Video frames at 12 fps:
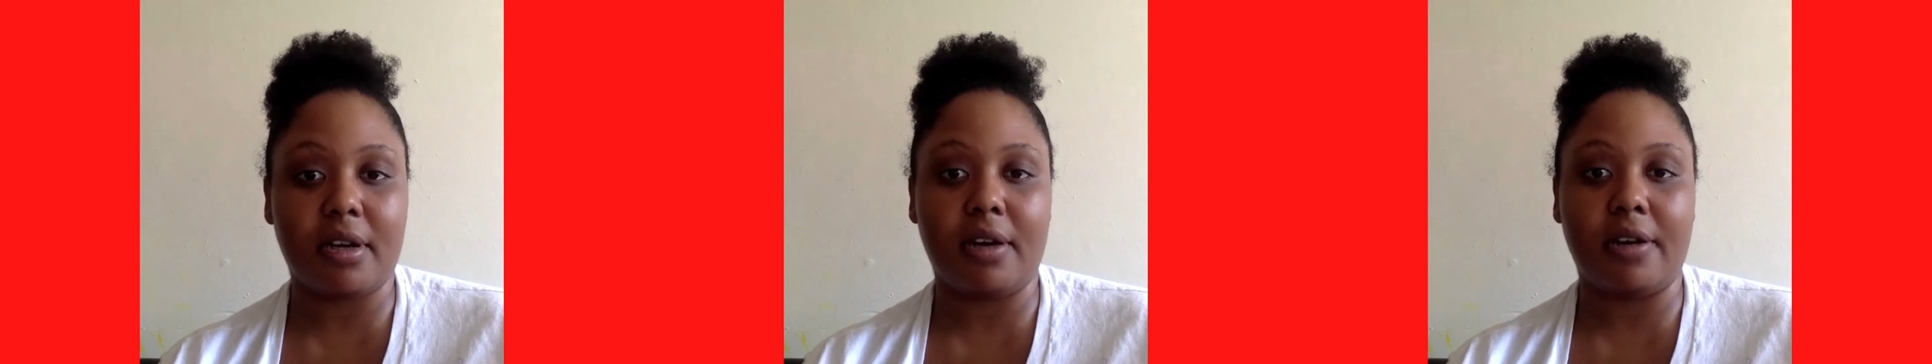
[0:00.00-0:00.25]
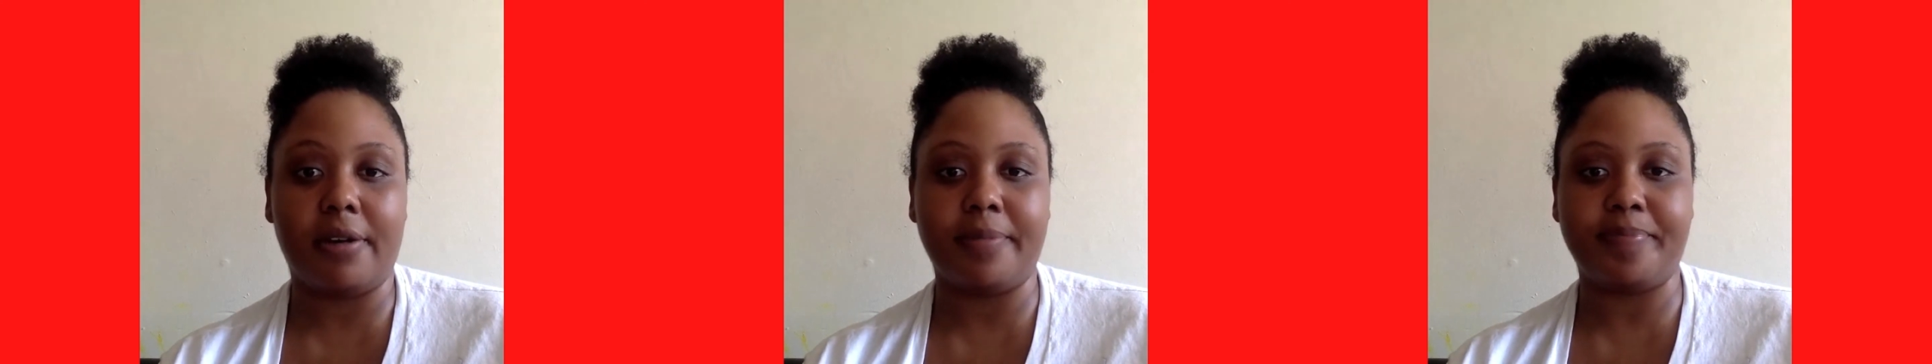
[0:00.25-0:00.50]

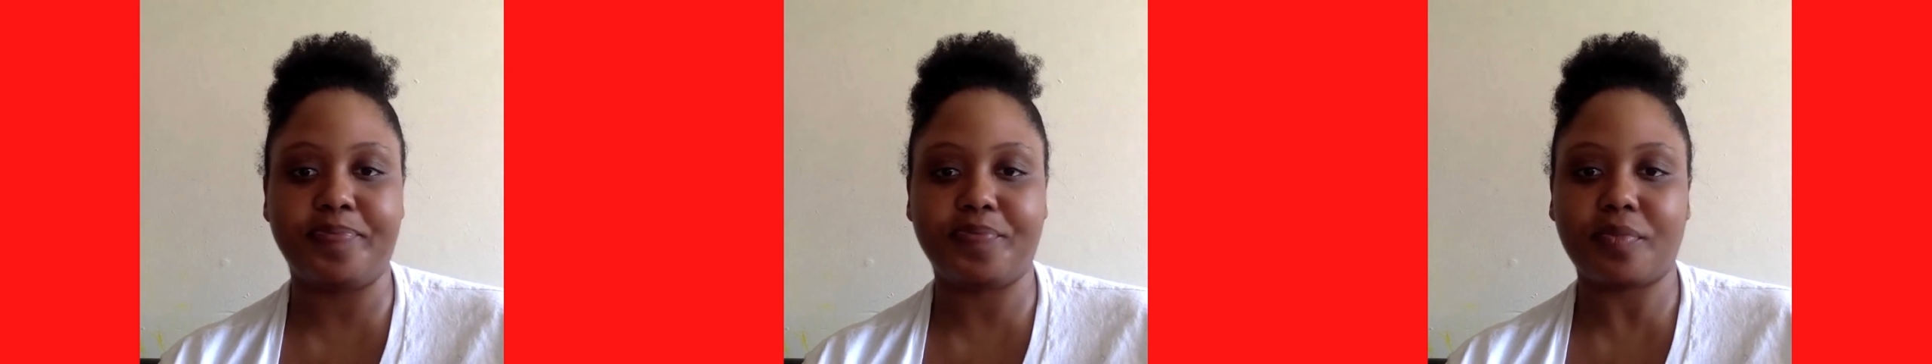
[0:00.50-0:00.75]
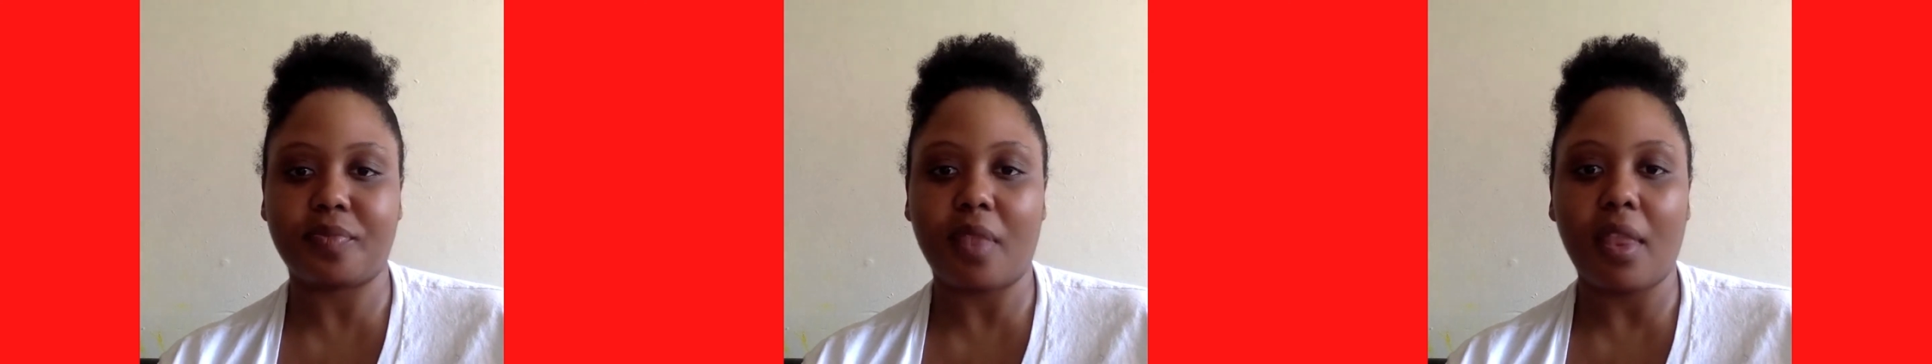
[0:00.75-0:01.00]

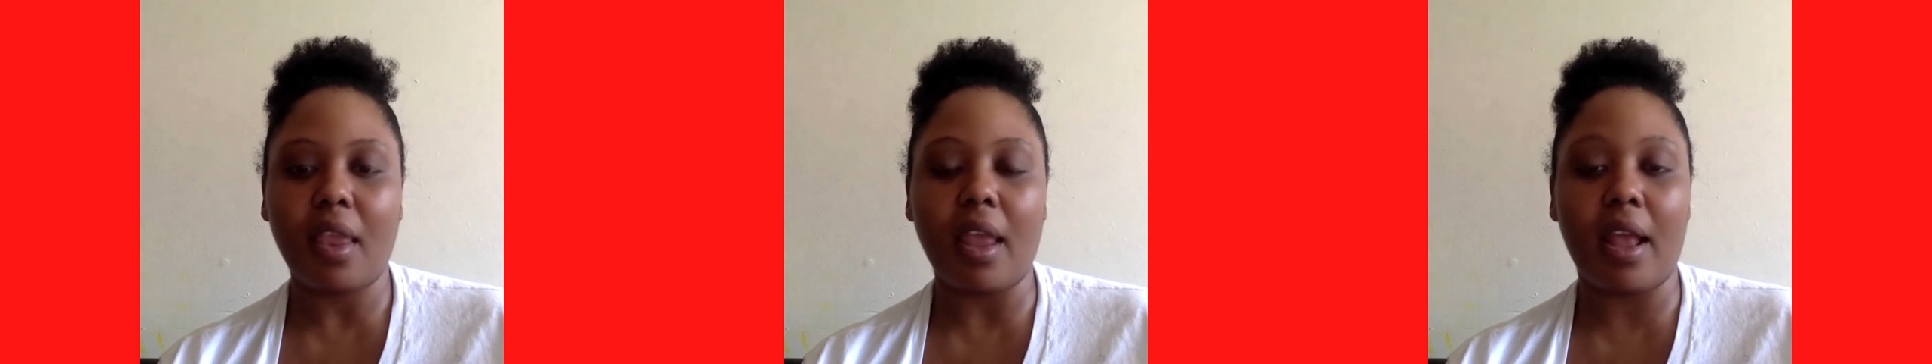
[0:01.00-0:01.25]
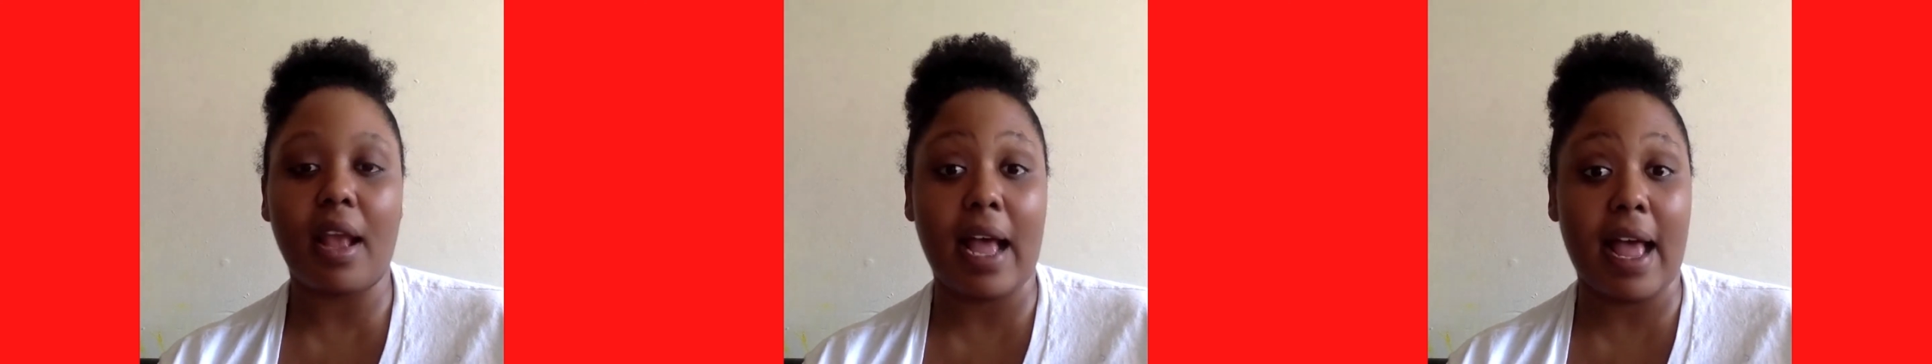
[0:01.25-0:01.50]

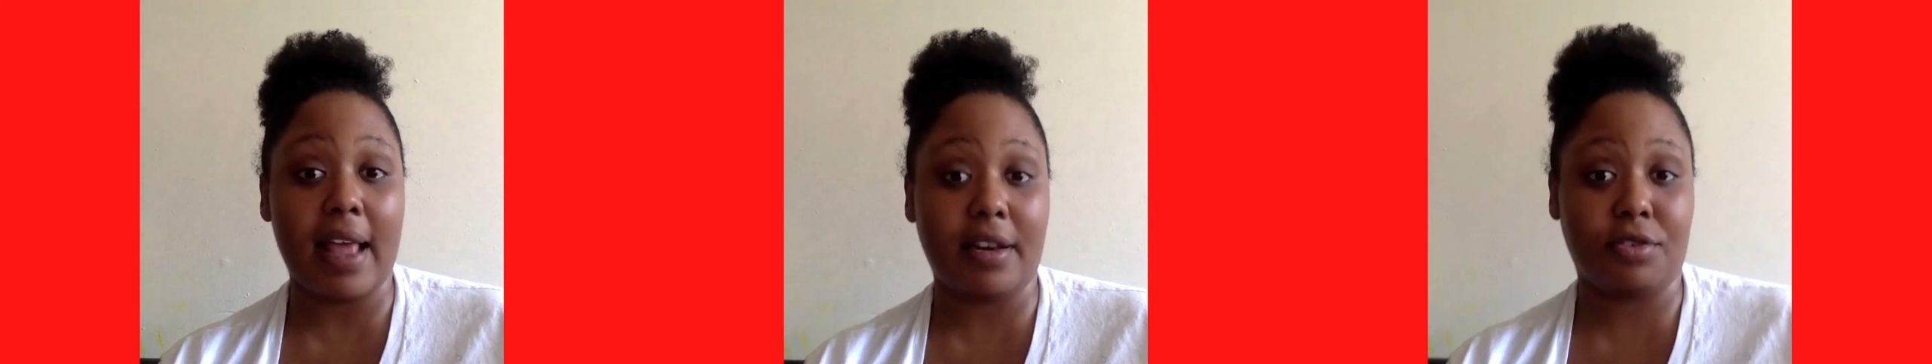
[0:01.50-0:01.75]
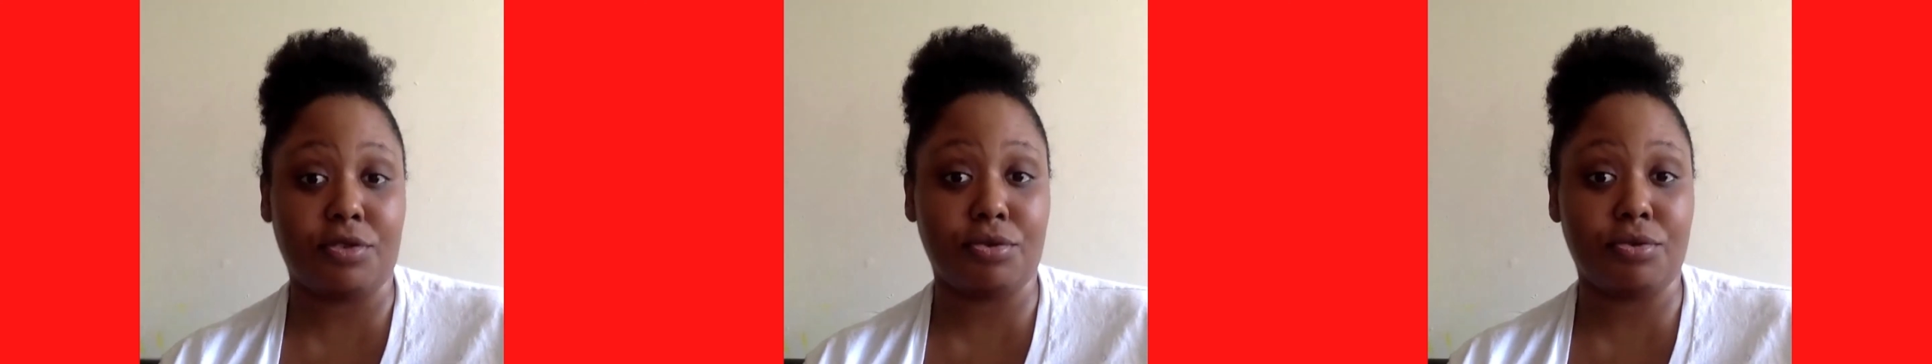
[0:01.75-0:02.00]
I
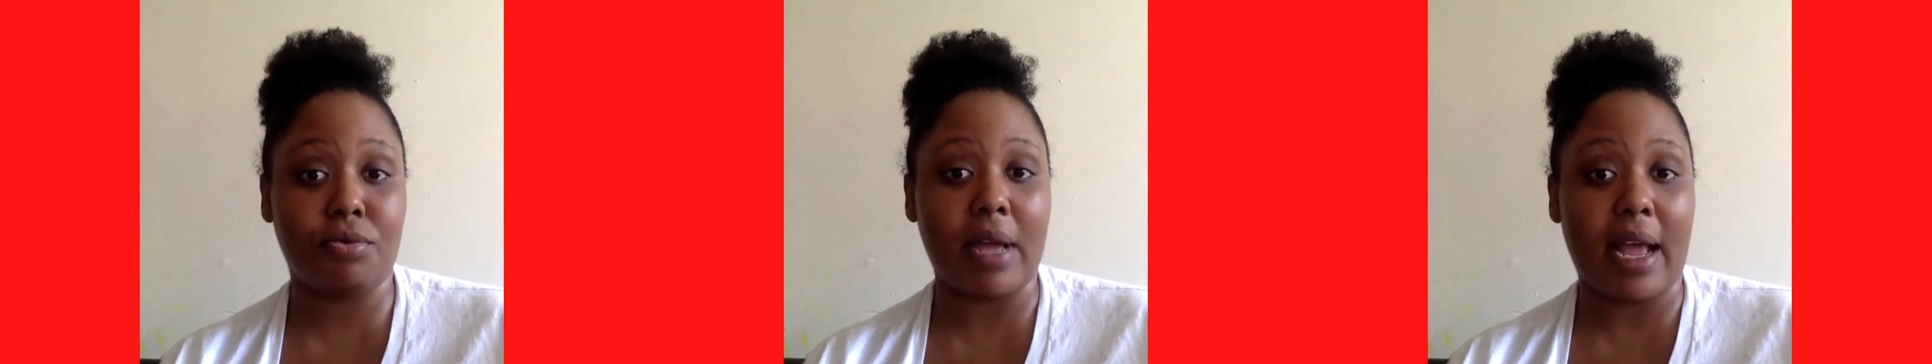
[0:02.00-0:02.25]
do,